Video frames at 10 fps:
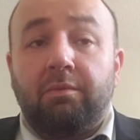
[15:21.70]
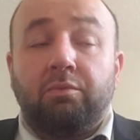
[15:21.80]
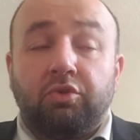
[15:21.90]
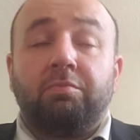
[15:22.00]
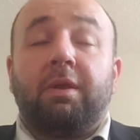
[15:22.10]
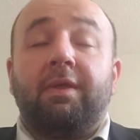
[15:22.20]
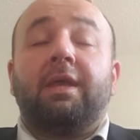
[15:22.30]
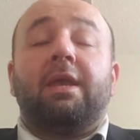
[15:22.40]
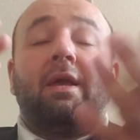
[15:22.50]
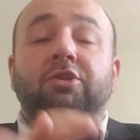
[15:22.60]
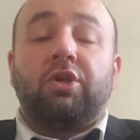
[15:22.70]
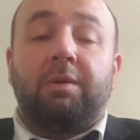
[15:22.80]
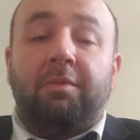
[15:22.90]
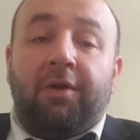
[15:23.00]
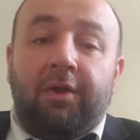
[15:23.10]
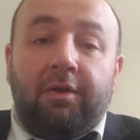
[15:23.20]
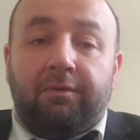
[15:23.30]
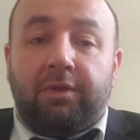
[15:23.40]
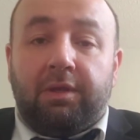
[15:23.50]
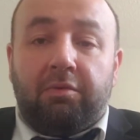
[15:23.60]
should be thanking Hashem
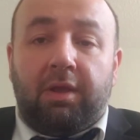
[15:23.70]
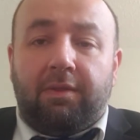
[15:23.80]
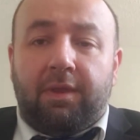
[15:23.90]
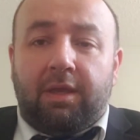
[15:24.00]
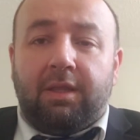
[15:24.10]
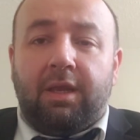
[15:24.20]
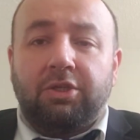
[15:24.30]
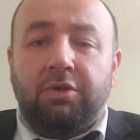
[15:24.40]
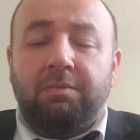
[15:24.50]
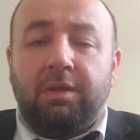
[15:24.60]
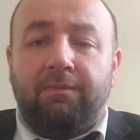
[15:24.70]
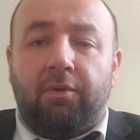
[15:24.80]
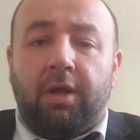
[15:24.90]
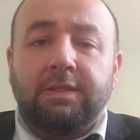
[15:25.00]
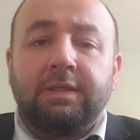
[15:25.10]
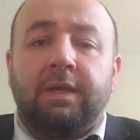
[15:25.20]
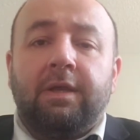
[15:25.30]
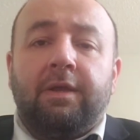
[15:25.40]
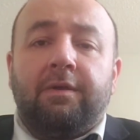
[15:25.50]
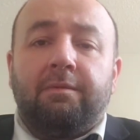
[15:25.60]
for the great thing that Hashem did for us
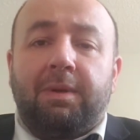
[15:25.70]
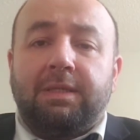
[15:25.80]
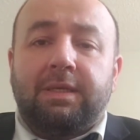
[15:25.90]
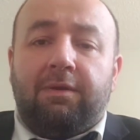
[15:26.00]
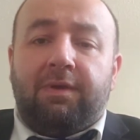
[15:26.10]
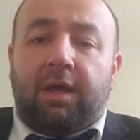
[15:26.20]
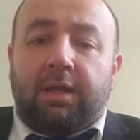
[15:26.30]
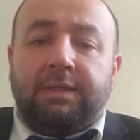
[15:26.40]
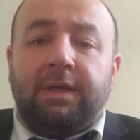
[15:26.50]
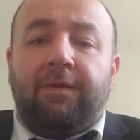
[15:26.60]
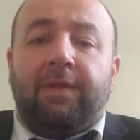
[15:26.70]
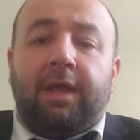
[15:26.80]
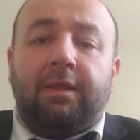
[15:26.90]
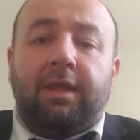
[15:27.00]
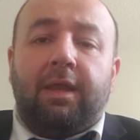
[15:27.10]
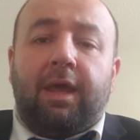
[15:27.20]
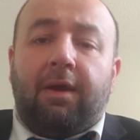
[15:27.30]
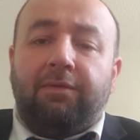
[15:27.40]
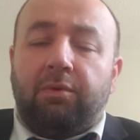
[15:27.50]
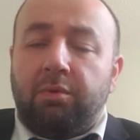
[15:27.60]
by saving us. And then
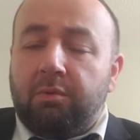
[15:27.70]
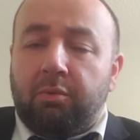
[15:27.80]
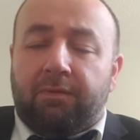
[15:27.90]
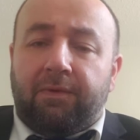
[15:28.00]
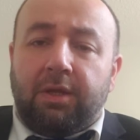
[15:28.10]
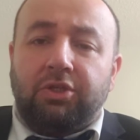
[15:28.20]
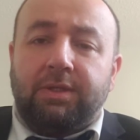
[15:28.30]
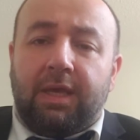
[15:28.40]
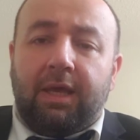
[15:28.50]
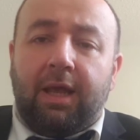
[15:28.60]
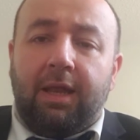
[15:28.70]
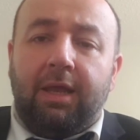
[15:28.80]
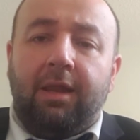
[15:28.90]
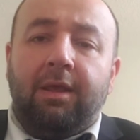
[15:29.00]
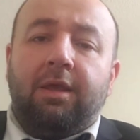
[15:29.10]
after we finish saying Hallel,